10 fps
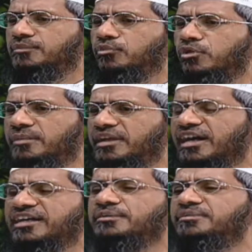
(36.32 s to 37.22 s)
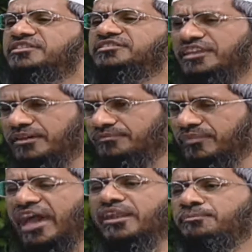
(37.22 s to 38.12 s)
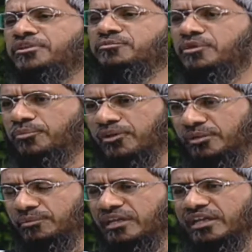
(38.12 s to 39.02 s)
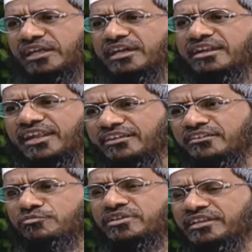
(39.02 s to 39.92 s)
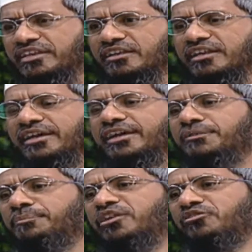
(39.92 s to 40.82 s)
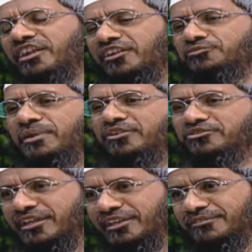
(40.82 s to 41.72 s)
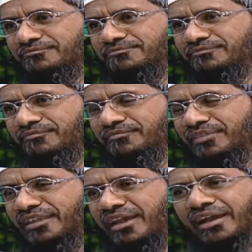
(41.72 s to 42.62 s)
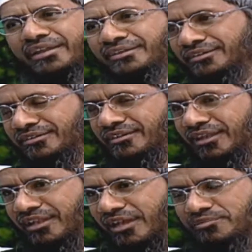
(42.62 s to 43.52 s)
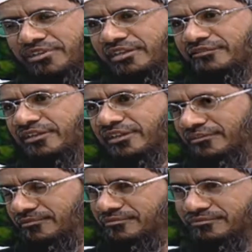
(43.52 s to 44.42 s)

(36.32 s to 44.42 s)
moment Adam Alayhi Salam, Adam peace be upon him, he realized his mistake, he repented to Allah subhanahu wa ta'ala. And Allah immediately forgave him.